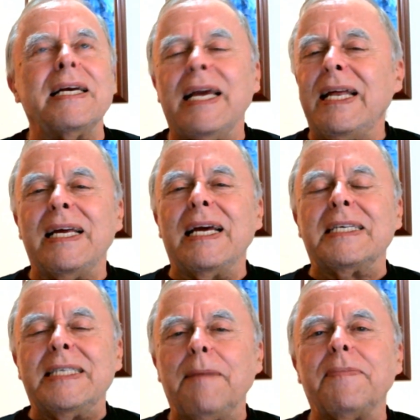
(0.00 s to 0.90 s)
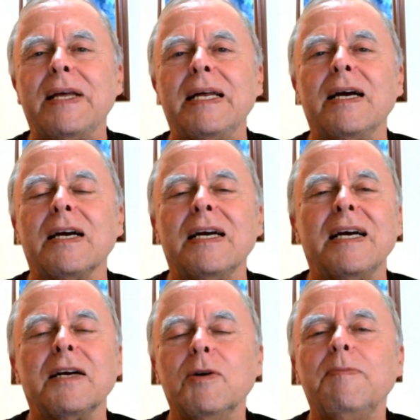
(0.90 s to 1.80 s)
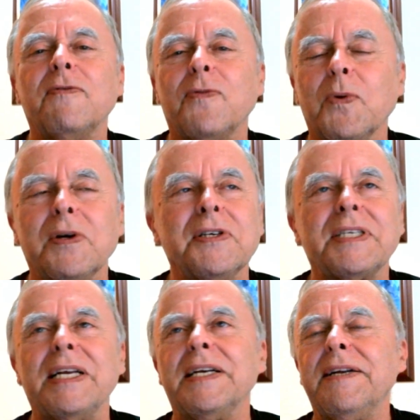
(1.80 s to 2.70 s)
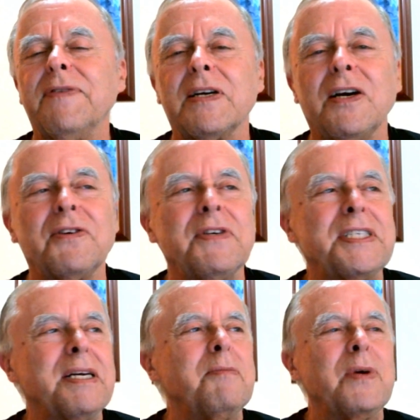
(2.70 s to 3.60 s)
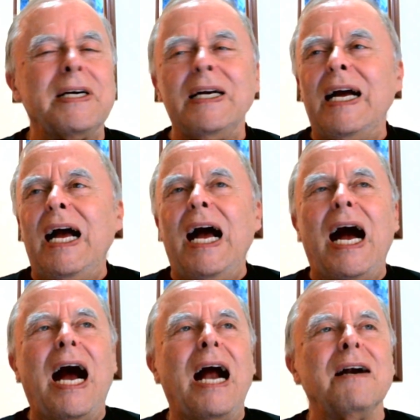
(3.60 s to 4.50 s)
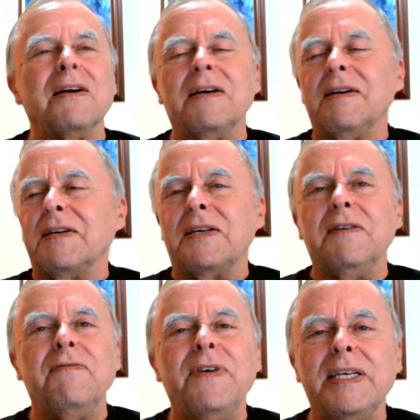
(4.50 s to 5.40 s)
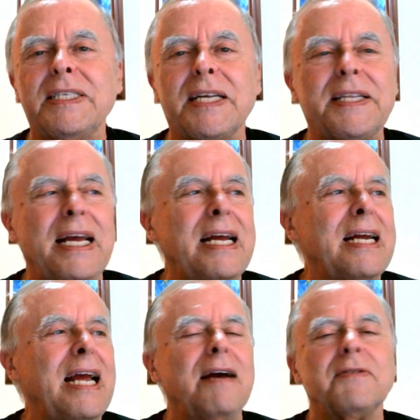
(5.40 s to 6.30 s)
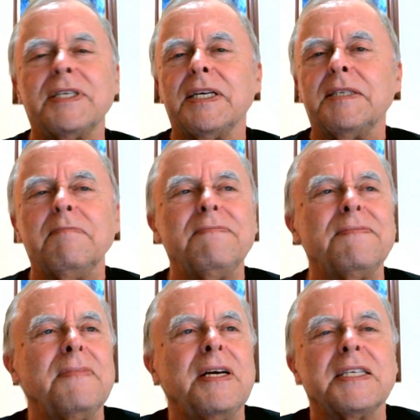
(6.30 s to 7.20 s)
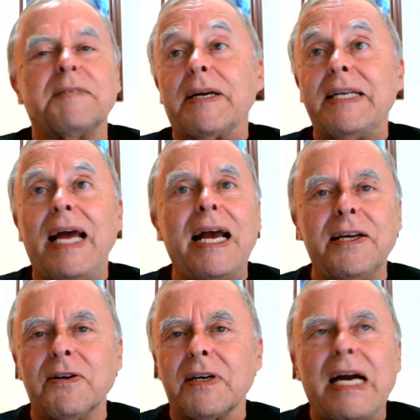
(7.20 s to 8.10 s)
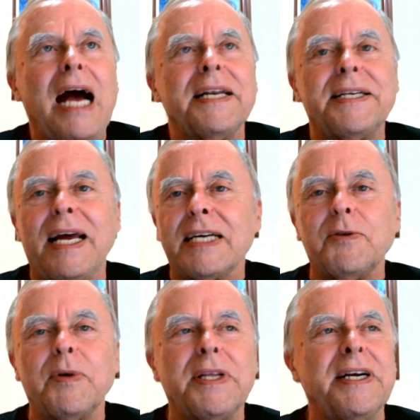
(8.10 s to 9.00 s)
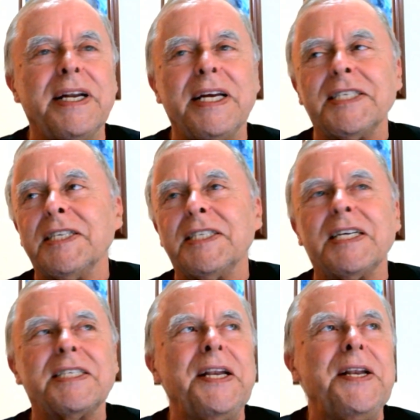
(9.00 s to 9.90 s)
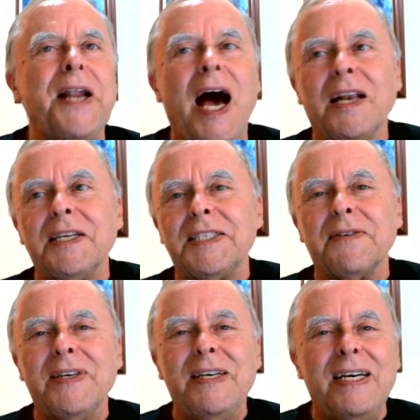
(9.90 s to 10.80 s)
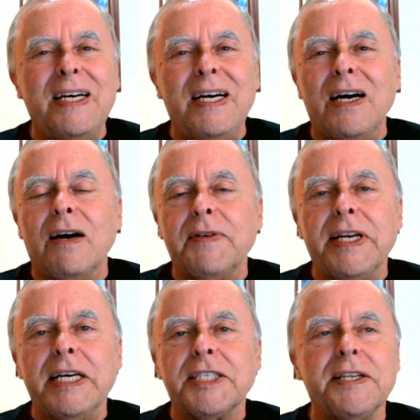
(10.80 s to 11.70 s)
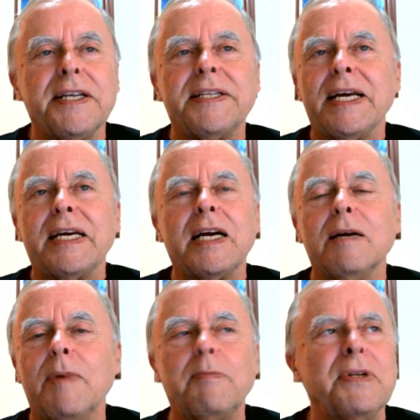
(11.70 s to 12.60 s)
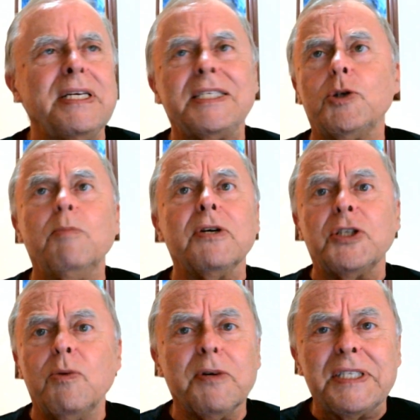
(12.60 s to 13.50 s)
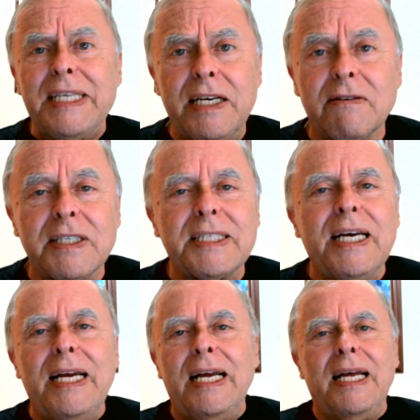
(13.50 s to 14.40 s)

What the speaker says: accept that a group of foreigners in a different country somewhere are convinced that they have such spectacular contacts within a nation, such a knowledge of a nation, that they can come up with these super secrets